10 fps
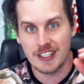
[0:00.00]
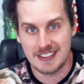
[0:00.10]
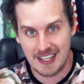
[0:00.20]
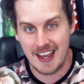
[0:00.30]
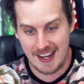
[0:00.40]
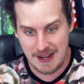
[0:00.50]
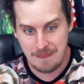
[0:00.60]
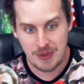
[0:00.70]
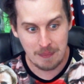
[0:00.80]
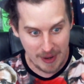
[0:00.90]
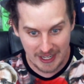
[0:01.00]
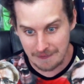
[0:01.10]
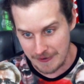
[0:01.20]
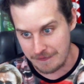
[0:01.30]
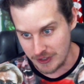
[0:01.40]
could say being a
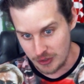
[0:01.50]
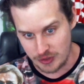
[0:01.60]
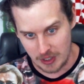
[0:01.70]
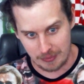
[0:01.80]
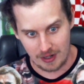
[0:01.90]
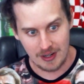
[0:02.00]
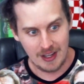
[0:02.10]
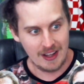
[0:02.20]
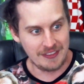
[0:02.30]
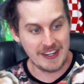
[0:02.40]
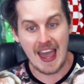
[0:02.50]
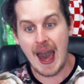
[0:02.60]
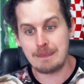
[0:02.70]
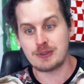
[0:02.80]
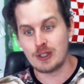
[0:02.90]
FIFA YouTuber. The
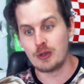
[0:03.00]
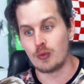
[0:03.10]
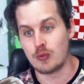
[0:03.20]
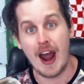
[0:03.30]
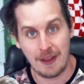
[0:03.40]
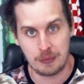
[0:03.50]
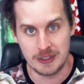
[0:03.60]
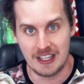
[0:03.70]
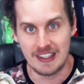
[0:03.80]
absolute wrath was